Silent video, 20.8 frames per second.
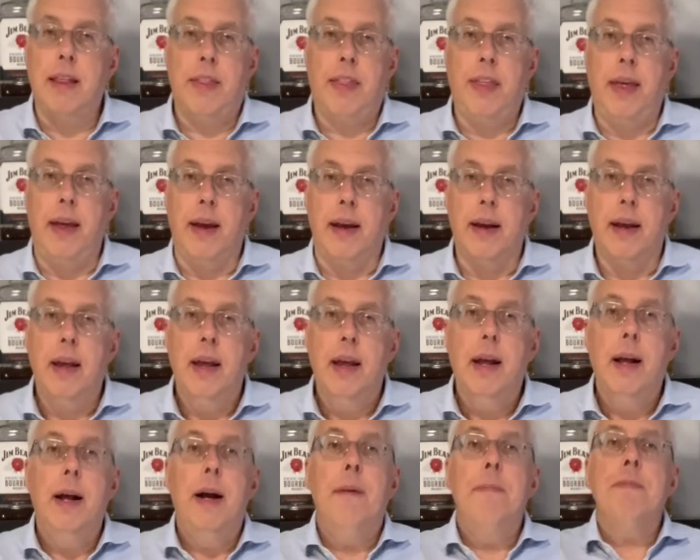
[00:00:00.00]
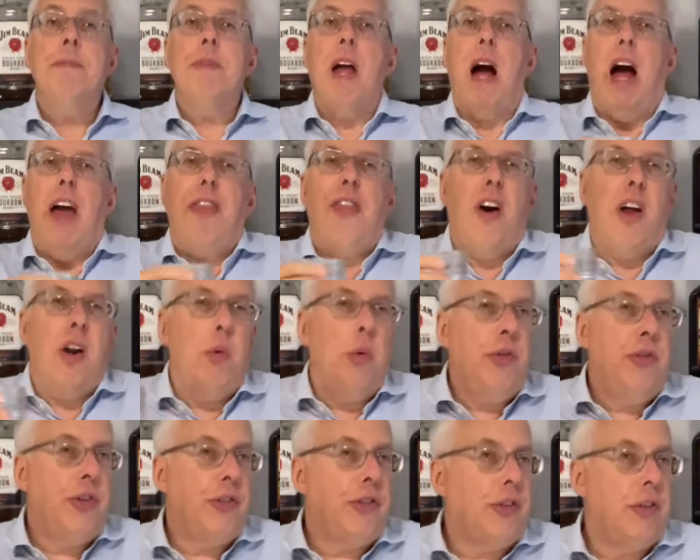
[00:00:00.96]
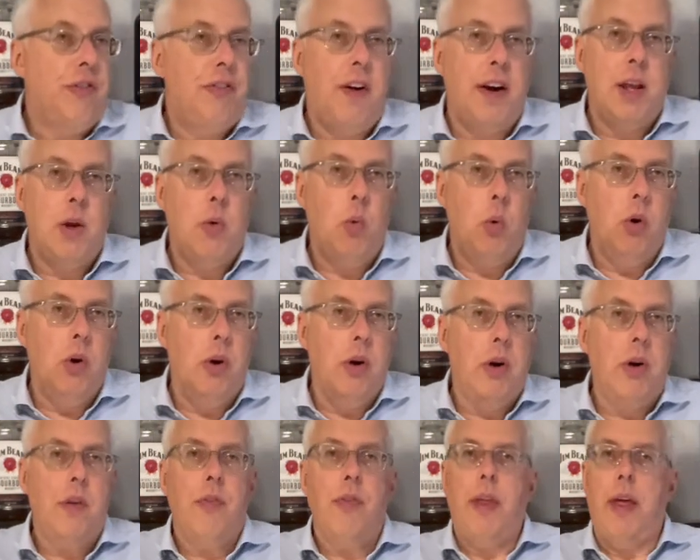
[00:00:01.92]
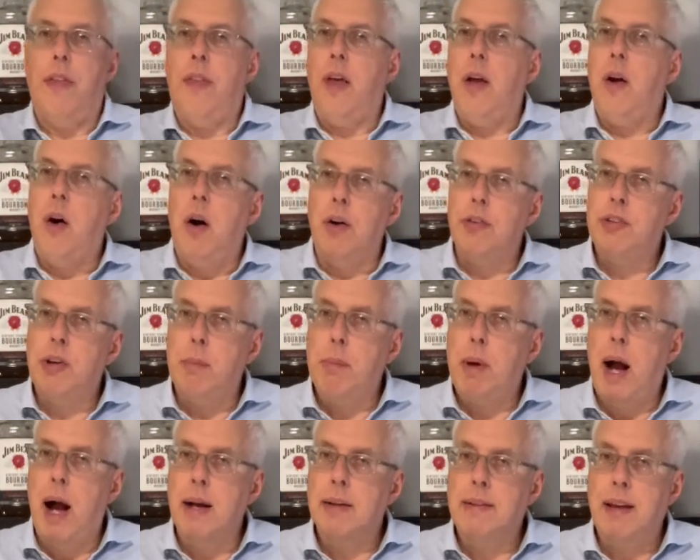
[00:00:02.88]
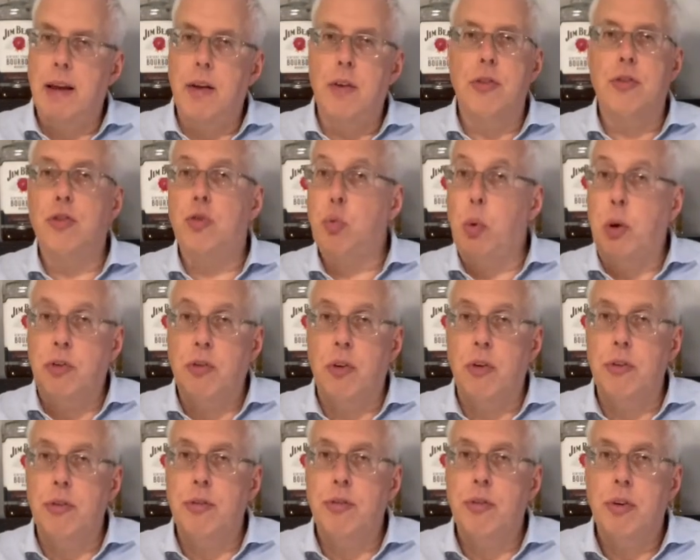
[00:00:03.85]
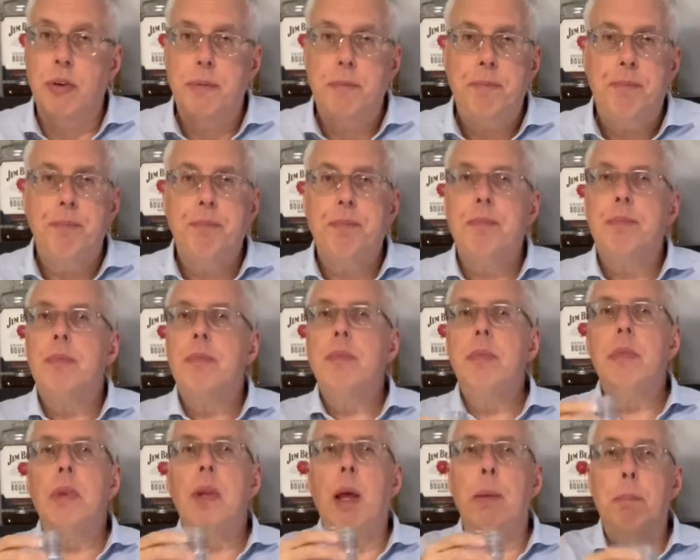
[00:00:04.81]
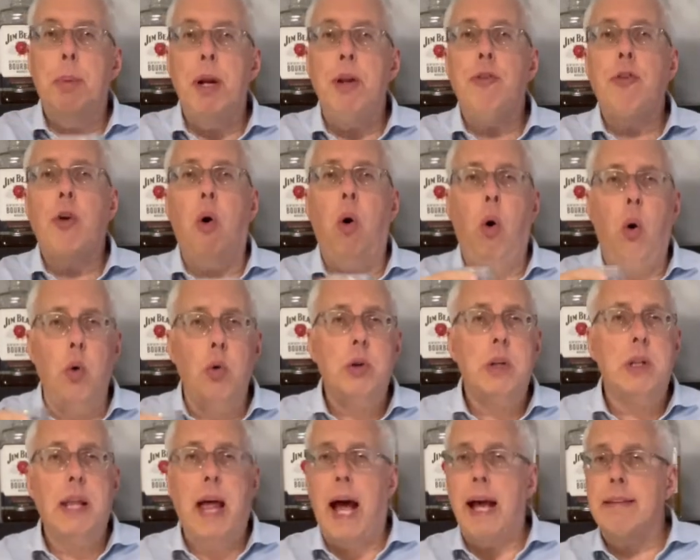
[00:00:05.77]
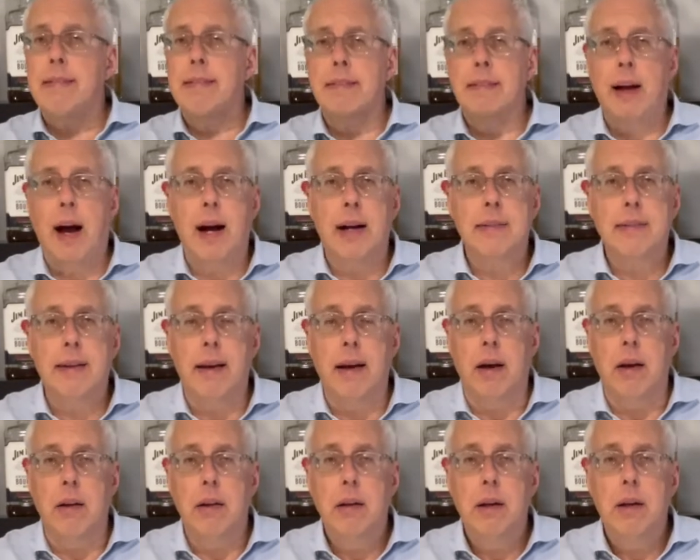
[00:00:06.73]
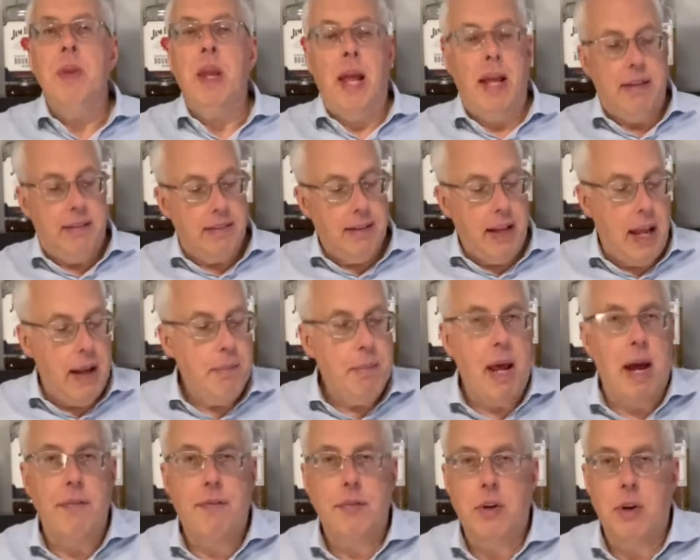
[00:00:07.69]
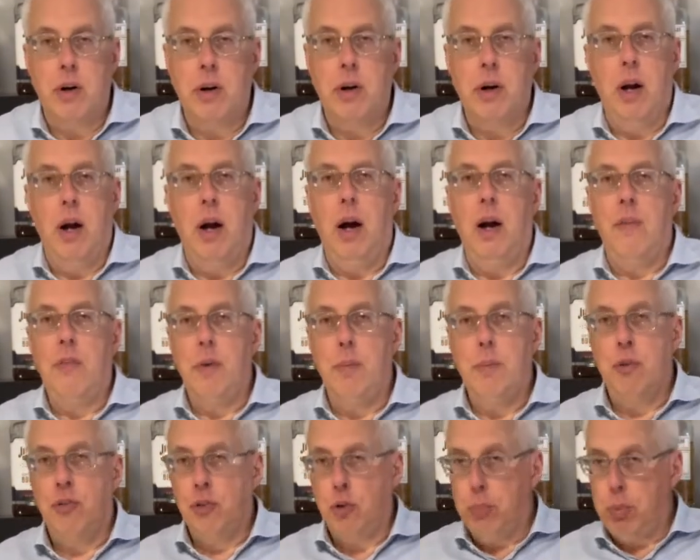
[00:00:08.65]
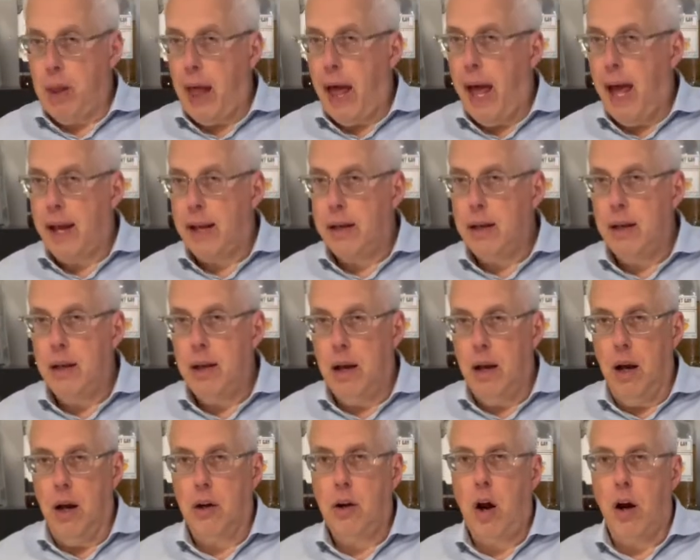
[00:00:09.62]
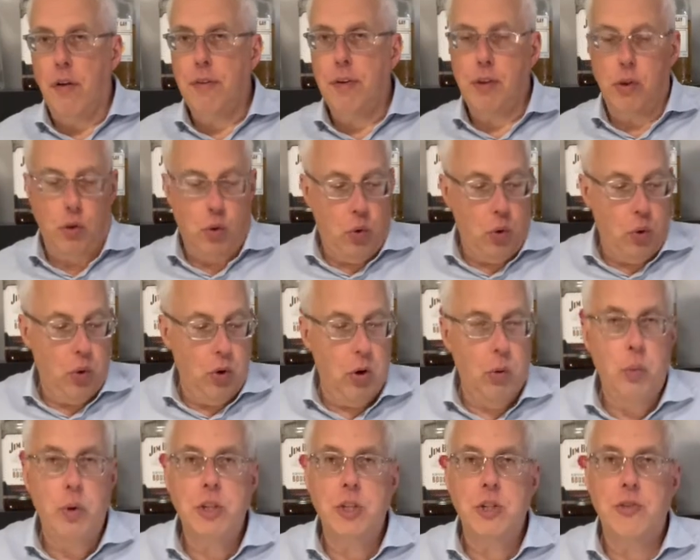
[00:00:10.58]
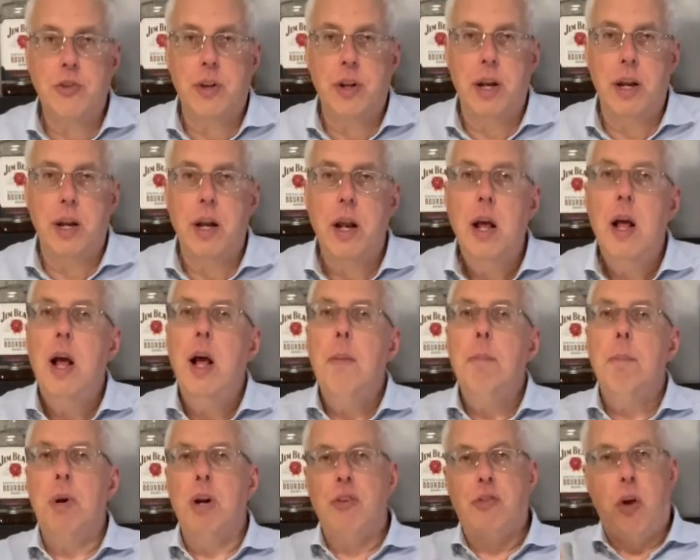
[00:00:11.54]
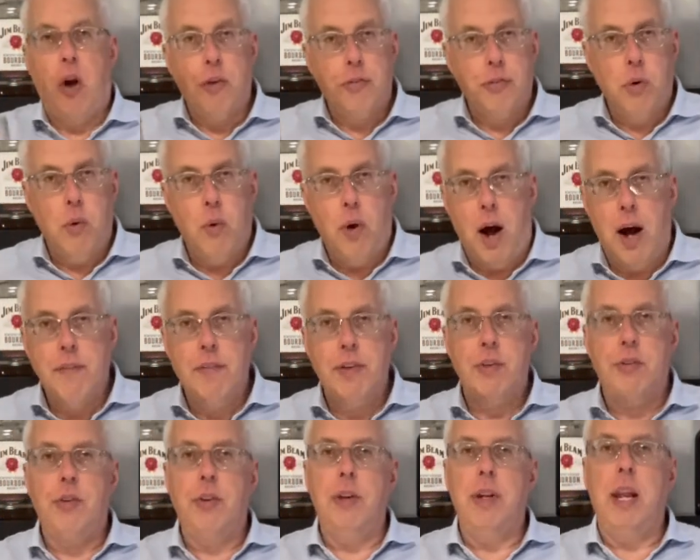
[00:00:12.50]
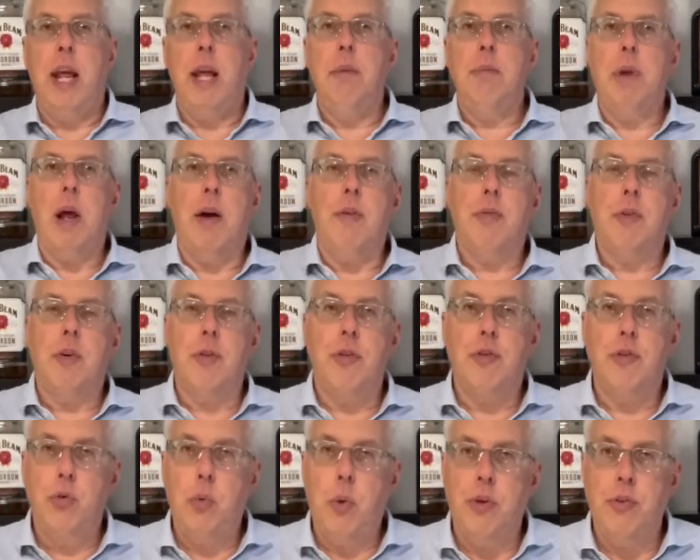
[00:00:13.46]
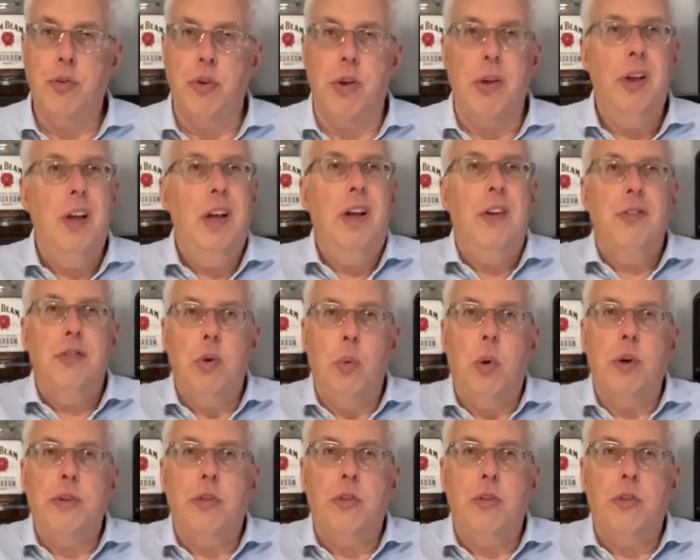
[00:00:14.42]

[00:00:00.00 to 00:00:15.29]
thing. I thought it was just a funny word, like they call some cocktails swizzles, but it's a whole class of cocktail. It's named after the Mr. Black coffee liqueur, which is in it, but it's also obviously named after the swizzle. So what's a